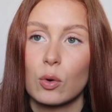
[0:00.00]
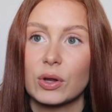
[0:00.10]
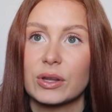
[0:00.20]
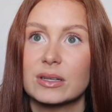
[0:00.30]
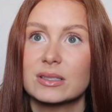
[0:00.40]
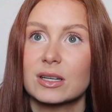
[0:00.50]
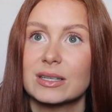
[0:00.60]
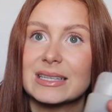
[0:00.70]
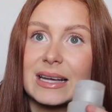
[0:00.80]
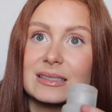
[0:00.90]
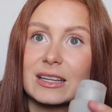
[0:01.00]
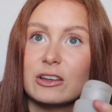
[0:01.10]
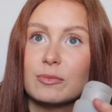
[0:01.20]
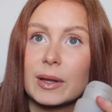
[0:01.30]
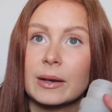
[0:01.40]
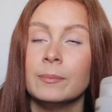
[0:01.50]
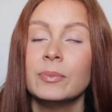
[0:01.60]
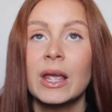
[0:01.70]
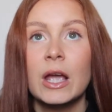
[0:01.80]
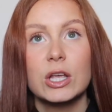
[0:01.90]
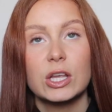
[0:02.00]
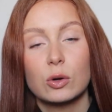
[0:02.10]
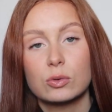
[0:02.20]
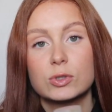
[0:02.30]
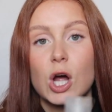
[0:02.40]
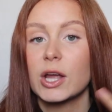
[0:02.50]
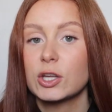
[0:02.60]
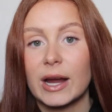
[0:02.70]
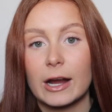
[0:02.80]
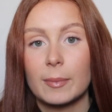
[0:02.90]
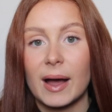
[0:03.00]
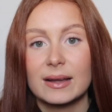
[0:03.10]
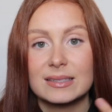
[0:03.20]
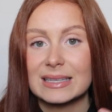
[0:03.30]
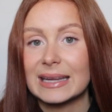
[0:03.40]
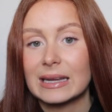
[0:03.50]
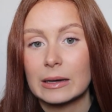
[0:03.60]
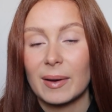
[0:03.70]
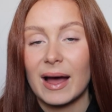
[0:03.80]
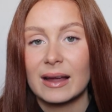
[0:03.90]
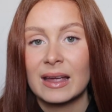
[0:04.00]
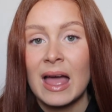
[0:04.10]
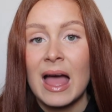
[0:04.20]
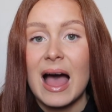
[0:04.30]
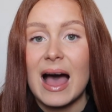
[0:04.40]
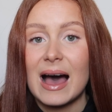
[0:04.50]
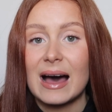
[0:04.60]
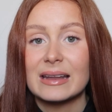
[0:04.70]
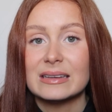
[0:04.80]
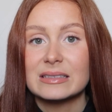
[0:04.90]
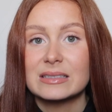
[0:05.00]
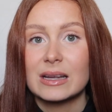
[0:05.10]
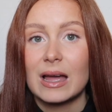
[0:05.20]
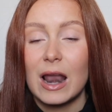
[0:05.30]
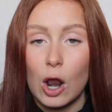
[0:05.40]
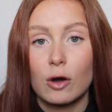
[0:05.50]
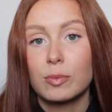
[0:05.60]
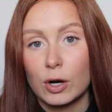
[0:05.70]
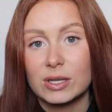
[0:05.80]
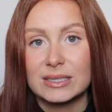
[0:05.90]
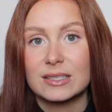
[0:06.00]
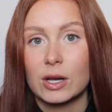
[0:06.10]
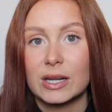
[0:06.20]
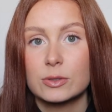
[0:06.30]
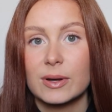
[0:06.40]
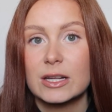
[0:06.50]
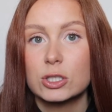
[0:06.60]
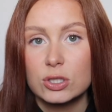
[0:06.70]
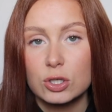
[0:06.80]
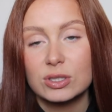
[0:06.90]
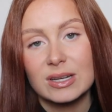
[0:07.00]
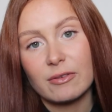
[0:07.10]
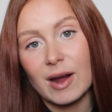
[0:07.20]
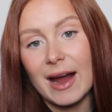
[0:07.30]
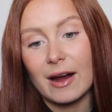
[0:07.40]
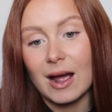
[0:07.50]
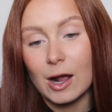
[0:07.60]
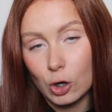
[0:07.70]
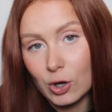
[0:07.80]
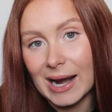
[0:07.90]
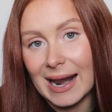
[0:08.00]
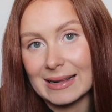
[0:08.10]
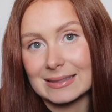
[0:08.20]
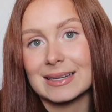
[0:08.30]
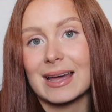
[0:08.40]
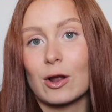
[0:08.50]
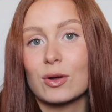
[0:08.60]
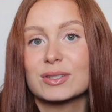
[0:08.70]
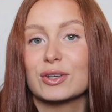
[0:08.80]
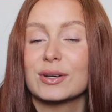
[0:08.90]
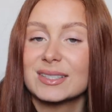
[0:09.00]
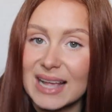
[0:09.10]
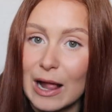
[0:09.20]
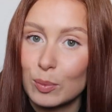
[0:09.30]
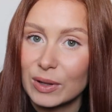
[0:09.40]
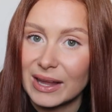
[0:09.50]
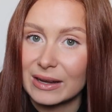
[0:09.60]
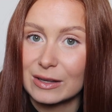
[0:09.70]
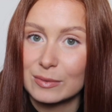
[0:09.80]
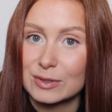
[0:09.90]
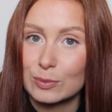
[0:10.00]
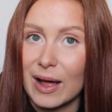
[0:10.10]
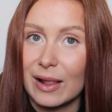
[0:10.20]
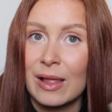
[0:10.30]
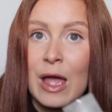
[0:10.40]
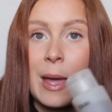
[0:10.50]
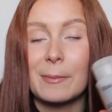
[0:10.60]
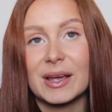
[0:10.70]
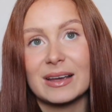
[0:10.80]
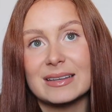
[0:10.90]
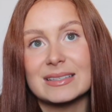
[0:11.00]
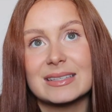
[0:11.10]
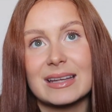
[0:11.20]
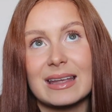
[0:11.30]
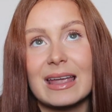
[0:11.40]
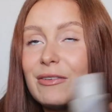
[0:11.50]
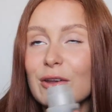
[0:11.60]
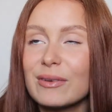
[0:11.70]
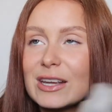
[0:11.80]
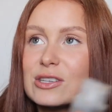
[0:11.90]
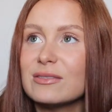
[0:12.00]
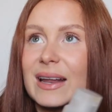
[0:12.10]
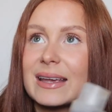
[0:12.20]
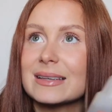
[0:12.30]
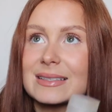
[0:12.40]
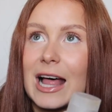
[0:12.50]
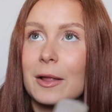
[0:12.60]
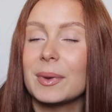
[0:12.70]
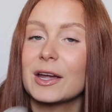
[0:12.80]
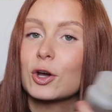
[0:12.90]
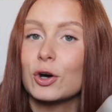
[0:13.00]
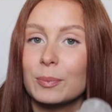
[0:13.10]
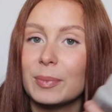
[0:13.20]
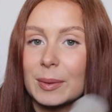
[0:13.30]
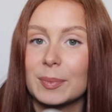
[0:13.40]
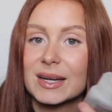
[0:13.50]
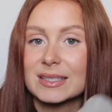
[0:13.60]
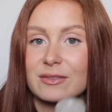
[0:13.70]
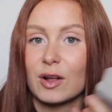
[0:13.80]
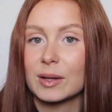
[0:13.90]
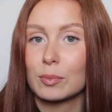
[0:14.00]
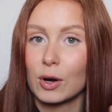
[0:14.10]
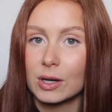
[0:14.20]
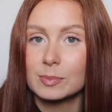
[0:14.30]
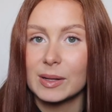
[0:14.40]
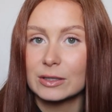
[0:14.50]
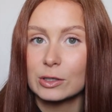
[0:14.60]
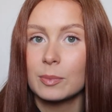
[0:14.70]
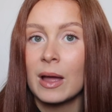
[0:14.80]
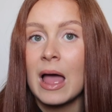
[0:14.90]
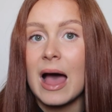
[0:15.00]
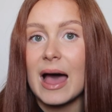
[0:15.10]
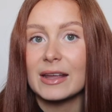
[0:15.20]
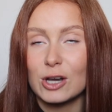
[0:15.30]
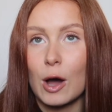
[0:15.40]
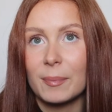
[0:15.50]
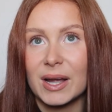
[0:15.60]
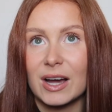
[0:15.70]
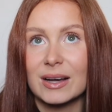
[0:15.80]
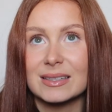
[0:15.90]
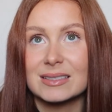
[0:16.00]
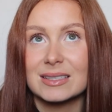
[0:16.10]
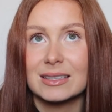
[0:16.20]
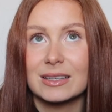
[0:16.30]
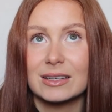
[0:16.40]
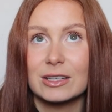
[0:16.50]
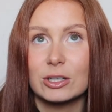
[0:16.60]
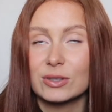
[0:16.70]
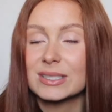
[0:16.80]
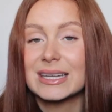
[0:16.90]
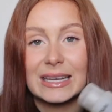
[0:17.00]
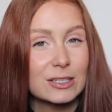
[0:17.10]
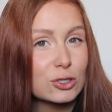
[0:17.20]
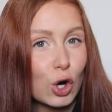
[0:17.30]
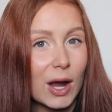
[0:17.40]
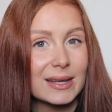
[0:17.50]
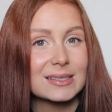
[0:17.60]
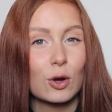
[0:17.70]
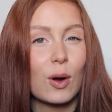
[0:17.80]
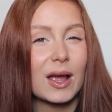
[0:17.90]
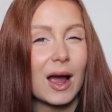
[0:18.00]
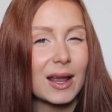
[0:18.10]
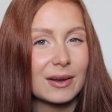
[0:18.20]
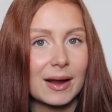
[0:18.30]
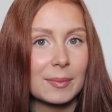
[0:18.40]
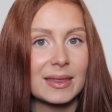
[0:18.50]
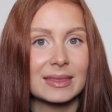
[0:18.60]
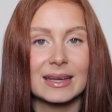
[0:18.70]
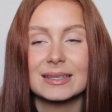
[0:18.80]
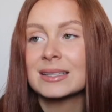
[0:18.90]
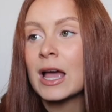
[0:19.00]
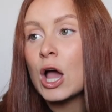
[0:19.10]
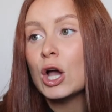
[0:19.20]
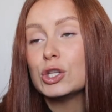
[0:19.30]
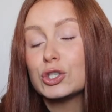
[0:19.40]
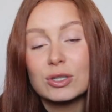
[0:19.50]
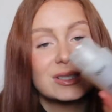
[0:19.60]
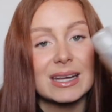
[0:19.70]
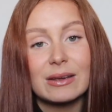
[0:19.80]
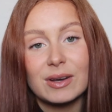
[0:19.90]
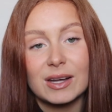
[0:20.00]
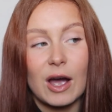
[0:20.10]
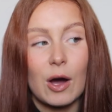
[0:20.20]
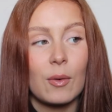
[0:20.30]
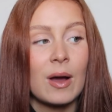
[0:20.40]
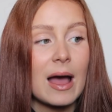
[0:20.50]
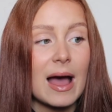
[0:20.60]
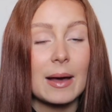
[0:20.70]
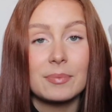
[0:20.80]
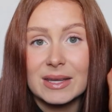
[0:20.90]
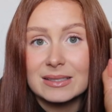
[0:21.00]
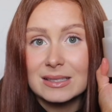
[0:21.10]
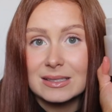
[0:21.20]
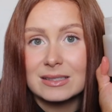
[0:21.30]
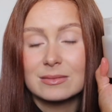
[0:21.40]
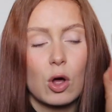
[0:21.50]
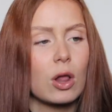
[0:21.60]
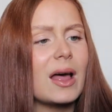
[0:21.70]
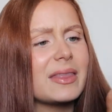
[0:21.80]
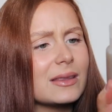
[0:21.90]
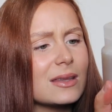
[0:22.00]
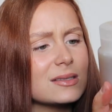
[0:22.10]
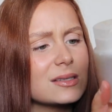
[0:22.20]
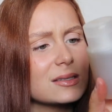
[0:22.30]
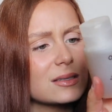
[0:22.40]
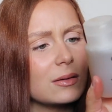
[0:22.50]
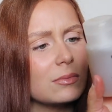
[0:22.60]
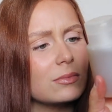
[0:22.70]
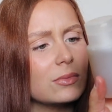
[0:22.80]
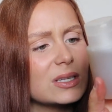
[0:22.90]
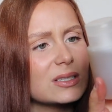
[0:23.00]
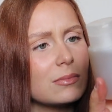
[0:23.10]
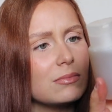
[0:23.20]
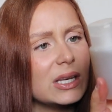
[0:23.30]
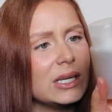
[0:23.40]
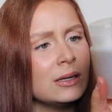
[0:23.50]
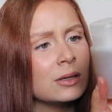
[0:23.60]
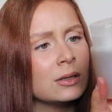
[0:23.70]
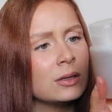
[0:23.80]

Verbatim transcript: or there's certain days that you've been, you know, tying your hair back, sleeking it back, and a lot of products has gone into it. It's just good to give your hair a good cleanse, and also your scalp will thank you as well, because if you have itchy, flaky scalp, it could be because of all the product buildup and not because your skin is dry. So I highly recommend this just to give it a go. And um, this is a small, I think this is a, is it mini?